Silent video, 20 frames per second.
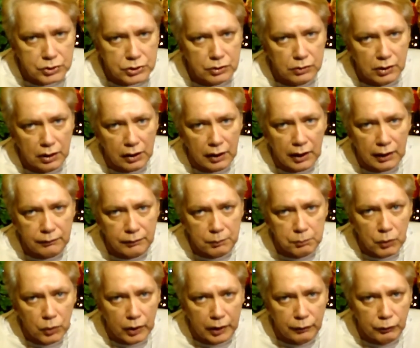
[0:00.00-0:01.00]
still gonna have the
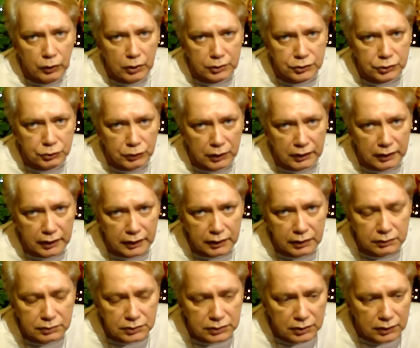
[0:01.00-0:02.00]
morning rush
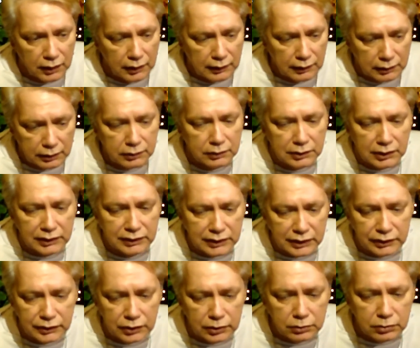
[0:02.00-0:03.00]
readings
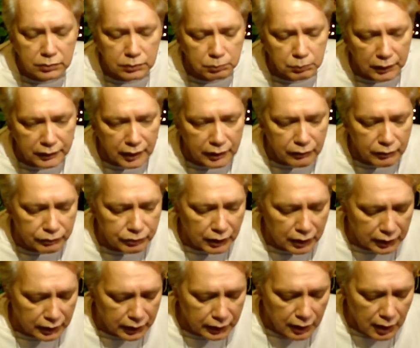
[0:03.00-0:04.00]
continue Monday through
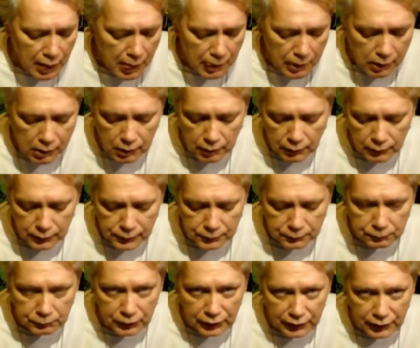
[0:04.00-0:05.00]
Friday.
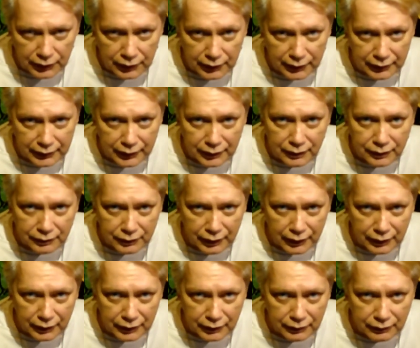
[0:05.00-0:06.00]
But I got
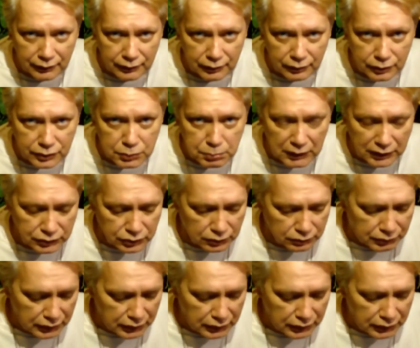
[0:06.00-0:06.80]
a little special